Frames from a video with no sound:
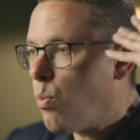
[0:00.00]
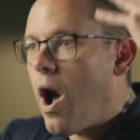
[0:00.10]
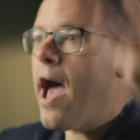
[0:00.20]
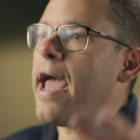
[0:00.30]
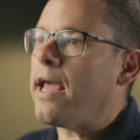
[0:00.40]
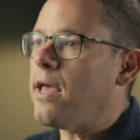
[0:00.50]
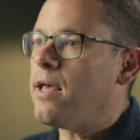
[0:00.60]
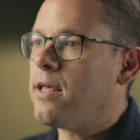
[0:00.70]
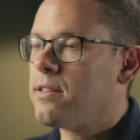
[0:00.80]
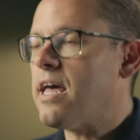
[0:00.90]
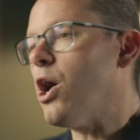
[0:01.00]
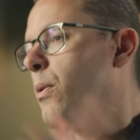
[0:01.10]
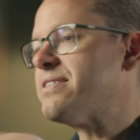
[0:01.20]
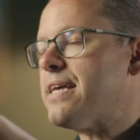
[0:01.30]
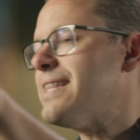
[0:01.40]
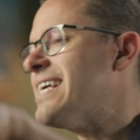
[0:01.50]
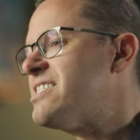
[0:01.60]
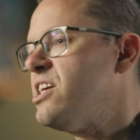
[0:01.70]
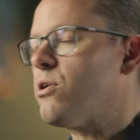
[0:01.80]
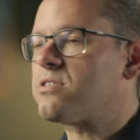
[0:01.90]
Why? They always say
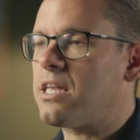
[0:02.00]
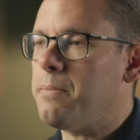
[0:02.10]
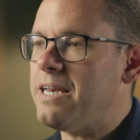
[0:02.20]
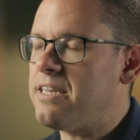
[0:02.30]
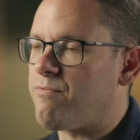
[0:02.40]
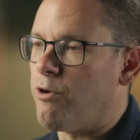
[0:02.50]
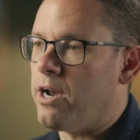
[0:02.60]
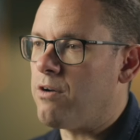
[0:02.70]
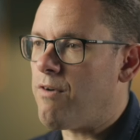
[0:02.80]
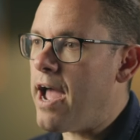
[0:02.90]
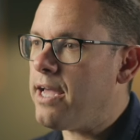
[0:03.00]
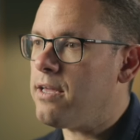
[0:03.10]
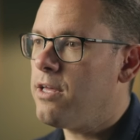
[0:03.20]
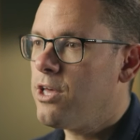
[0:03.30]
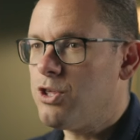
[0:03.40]
this year is going to be different, right?